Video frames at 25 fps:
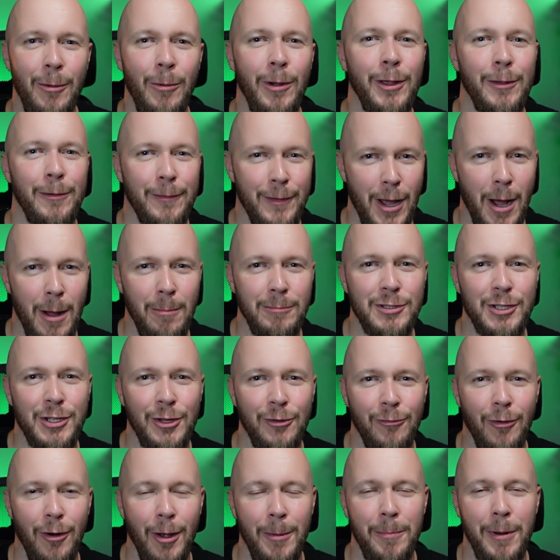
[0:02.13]
Well, you've come to
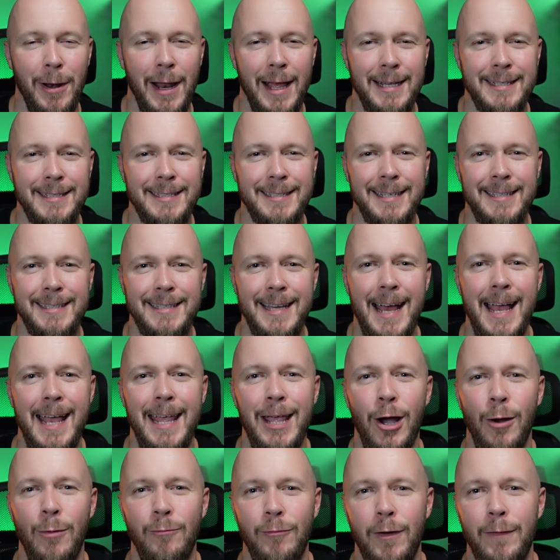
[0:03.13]
the right place.
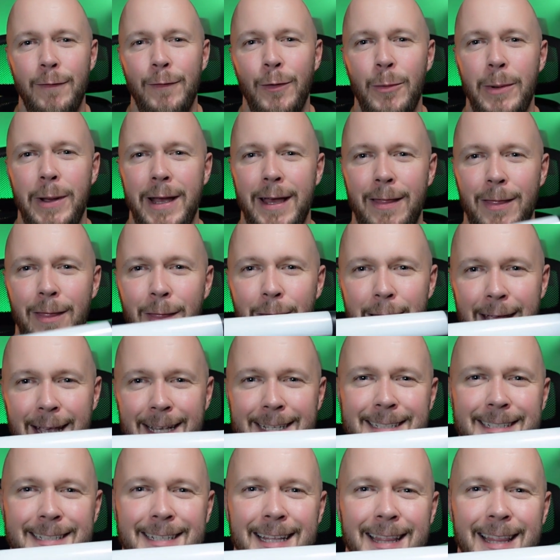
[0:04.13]
Today I'm reviewing
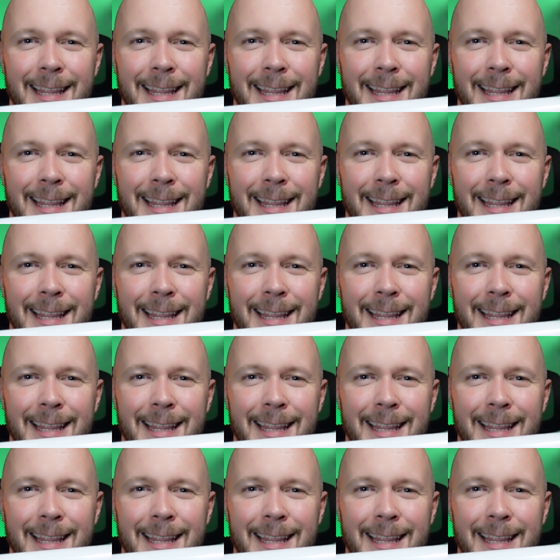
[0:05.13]
this.